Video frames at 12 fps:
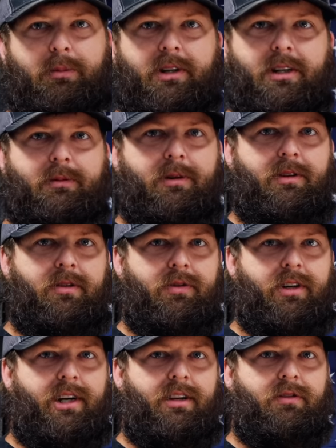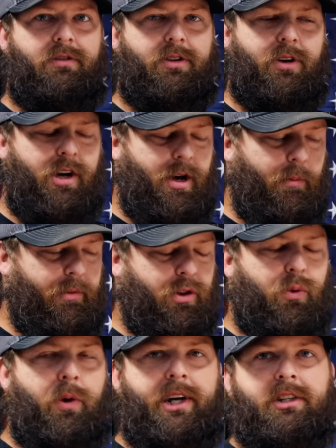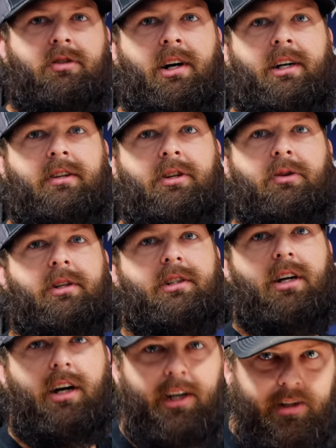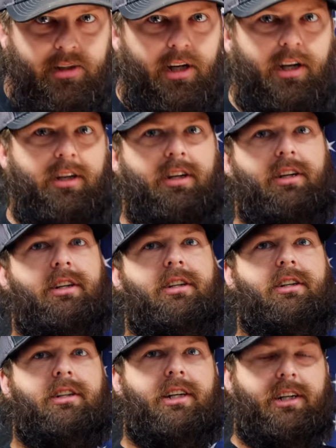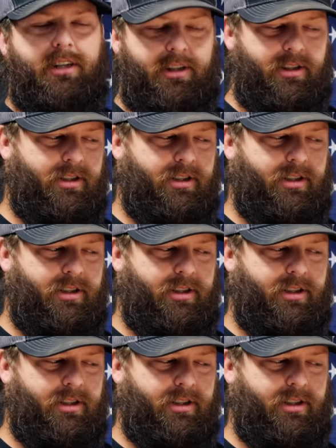pick them up, they feel how they feel. But the weight's right too. Yeah. It's not. It's not. Balanced. It yeah.